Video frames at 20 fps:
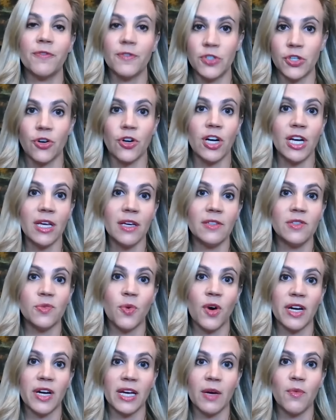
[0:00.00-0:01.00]
The fraternity is
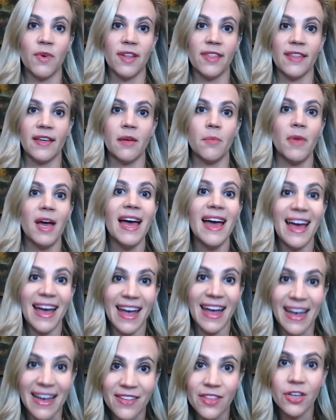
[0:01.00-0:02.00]
working with them
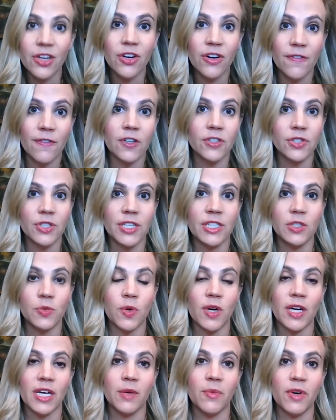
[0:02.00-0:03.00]
and the university is
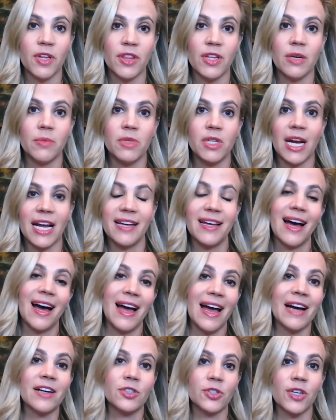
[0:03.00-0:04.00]
working with them. And I,
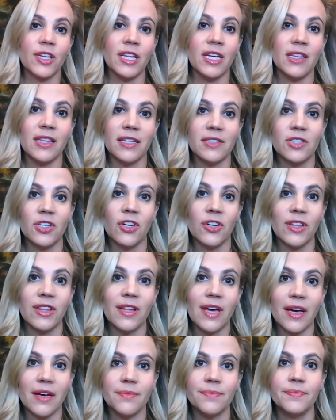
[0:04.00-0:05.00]
I actually think that's a good
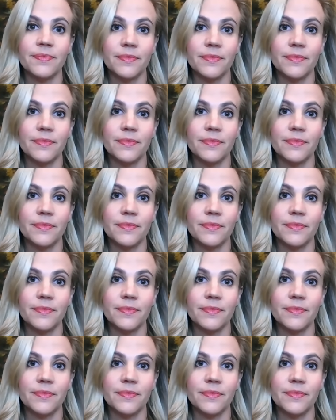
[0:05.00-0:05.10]
thing.